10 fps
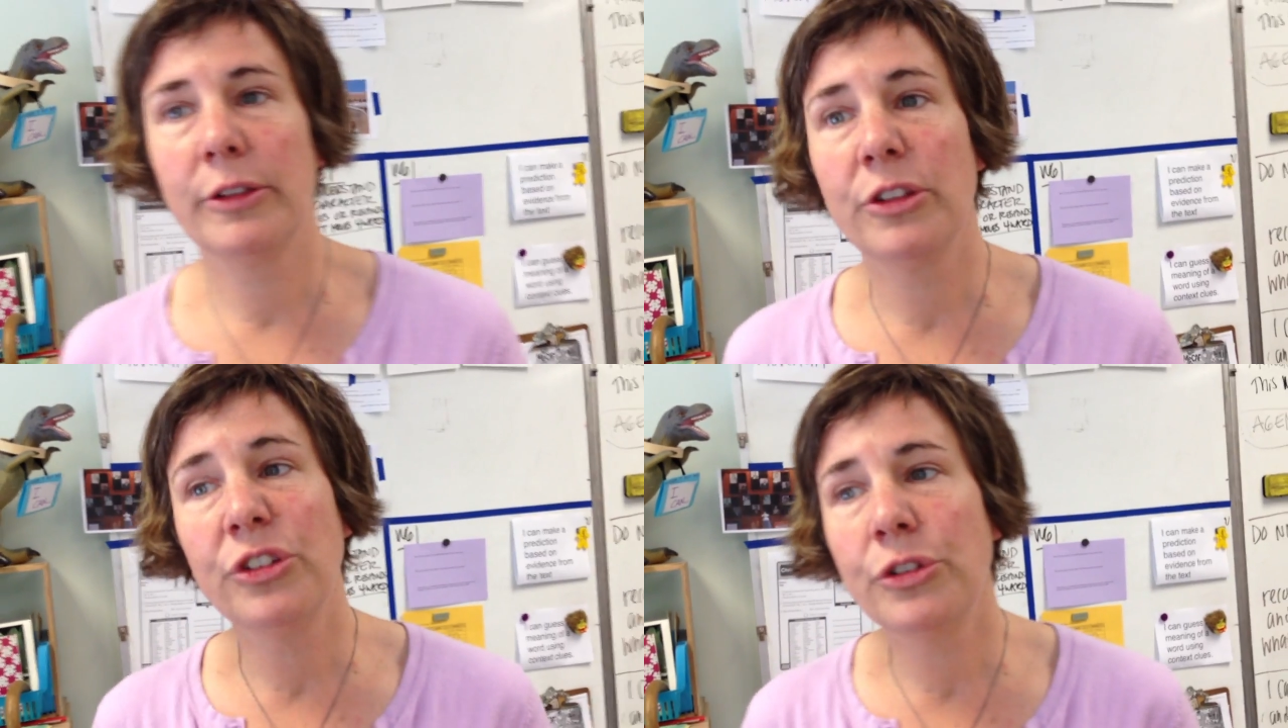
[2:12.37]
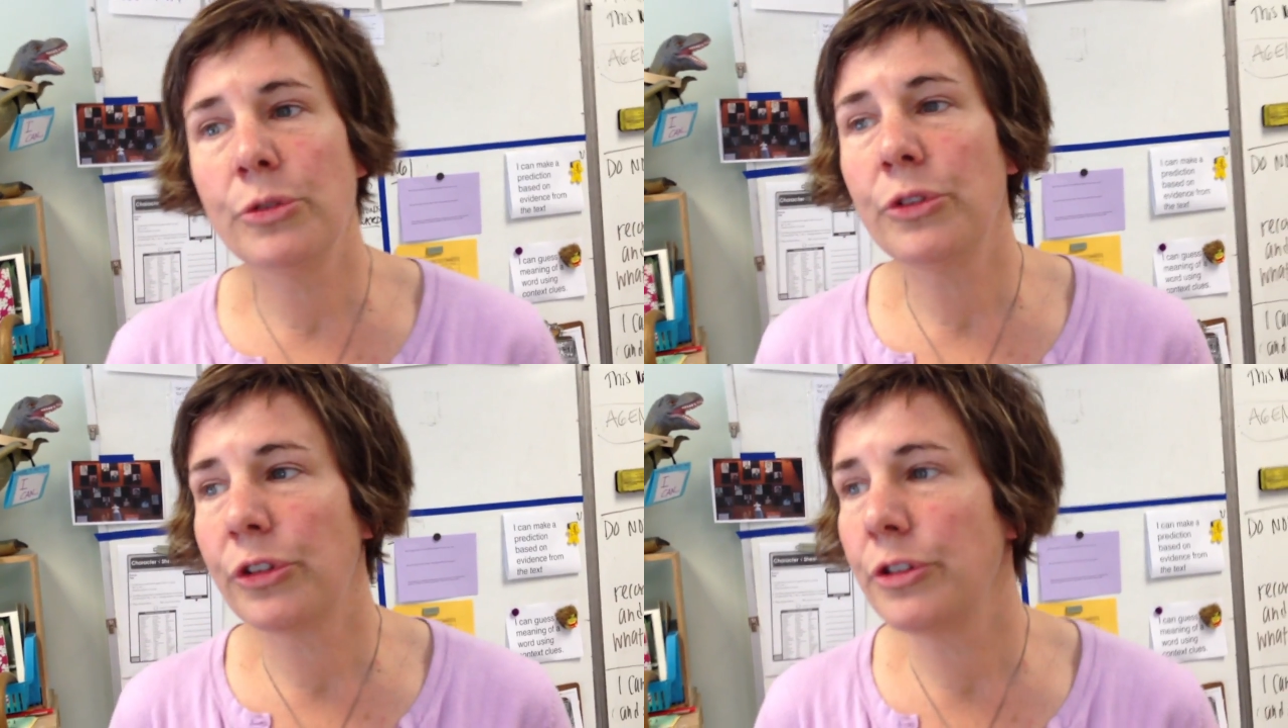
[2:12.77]
The
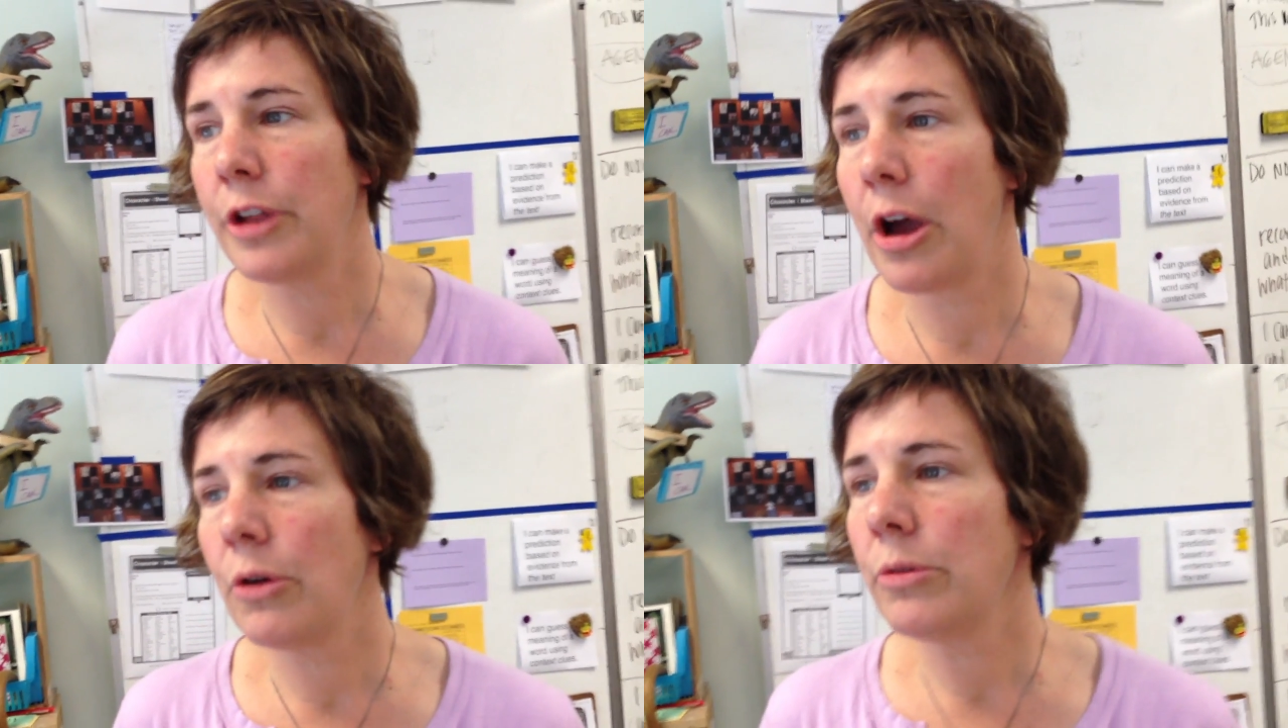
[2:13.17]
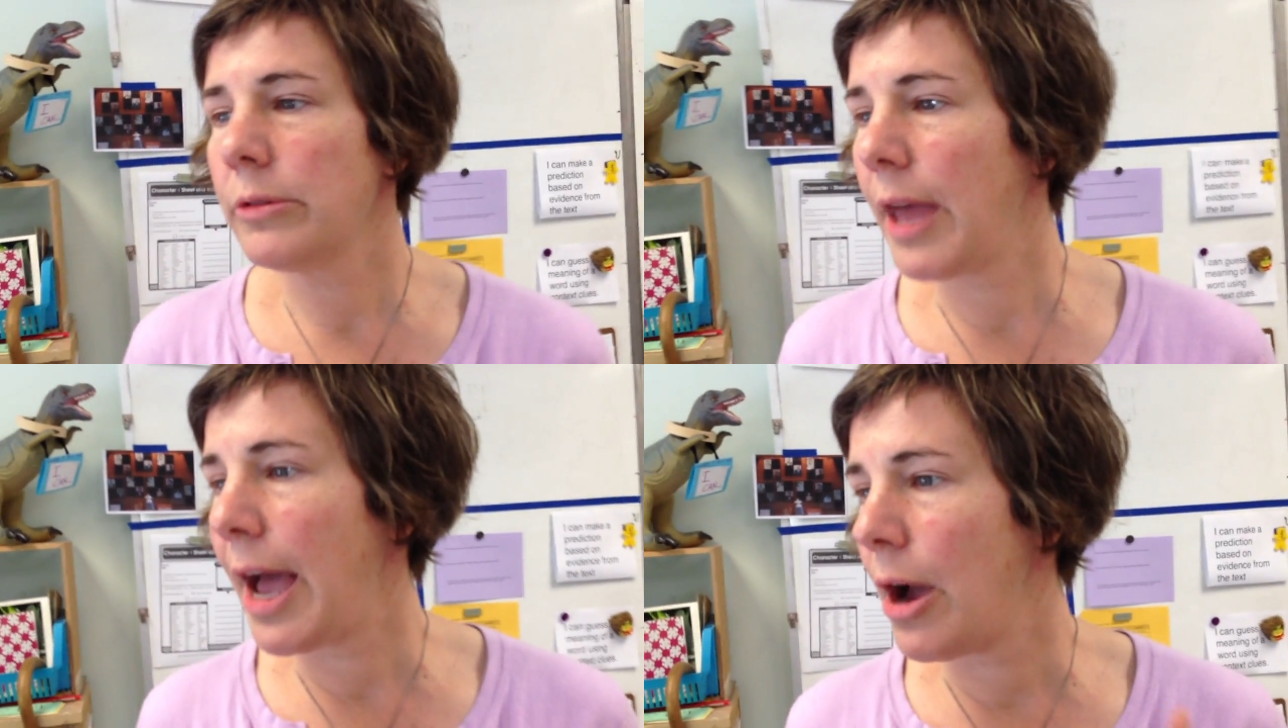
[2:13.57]
students know
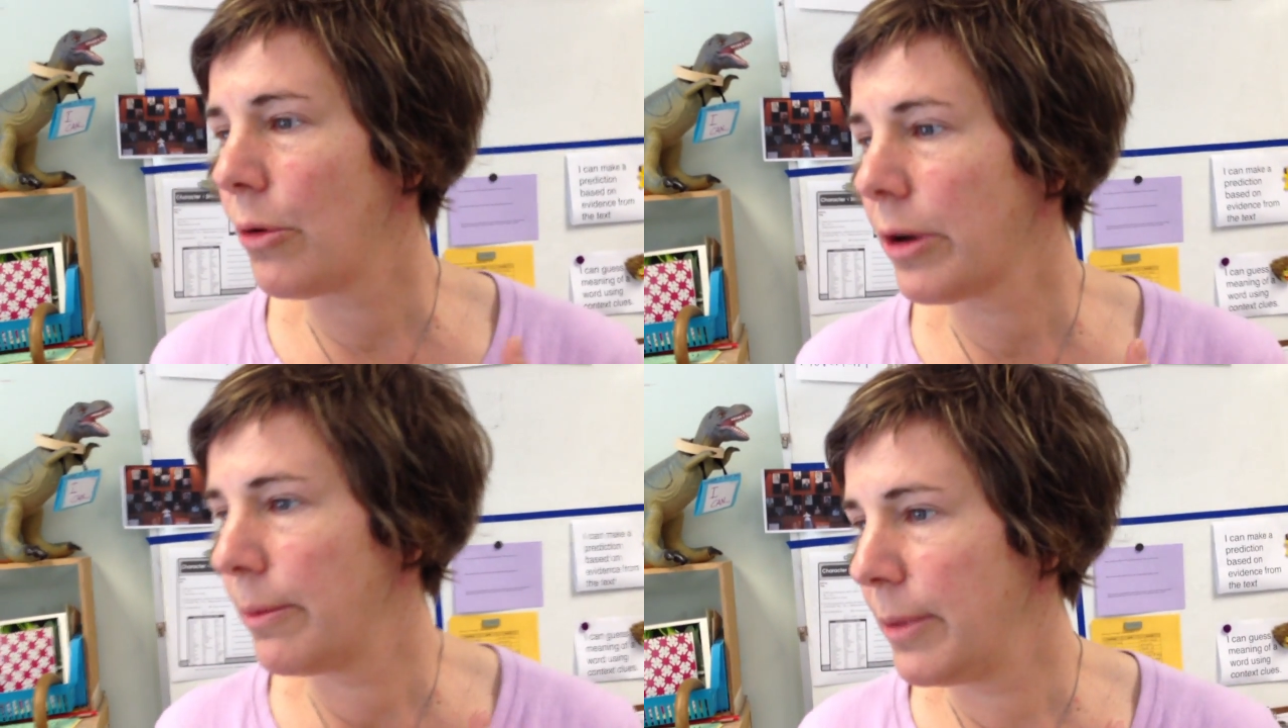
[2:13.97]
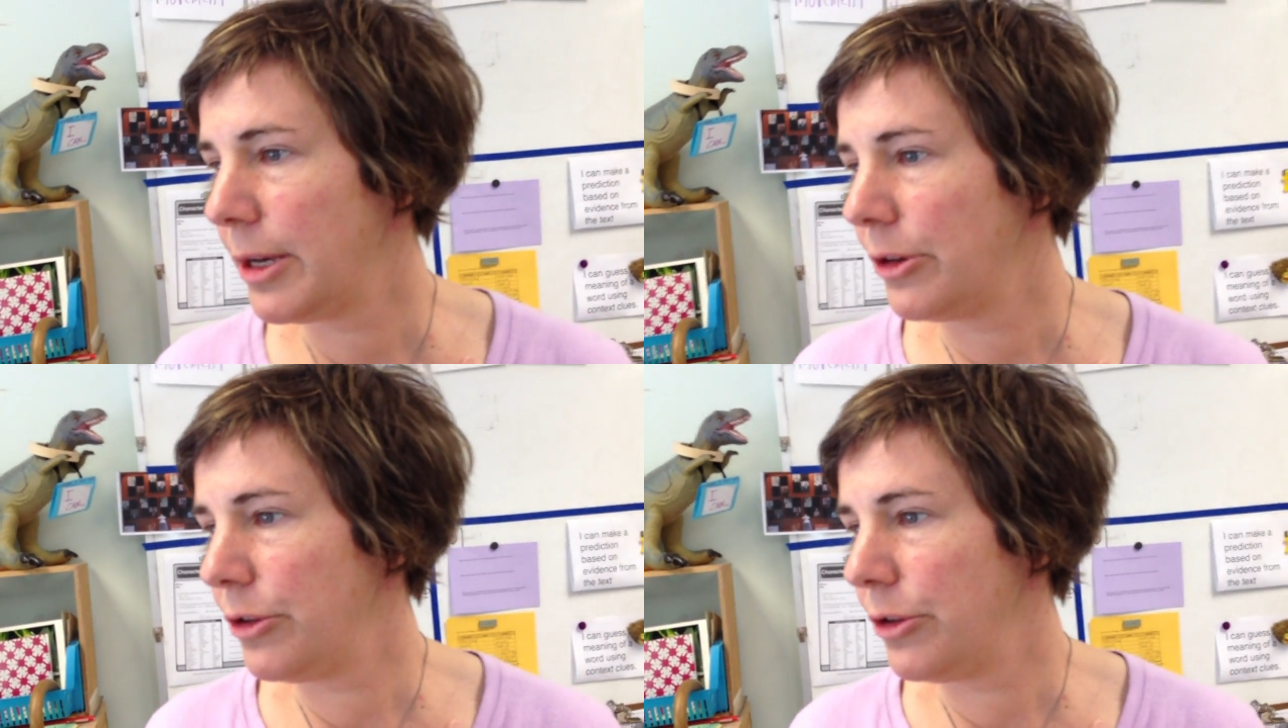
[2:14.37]
how committed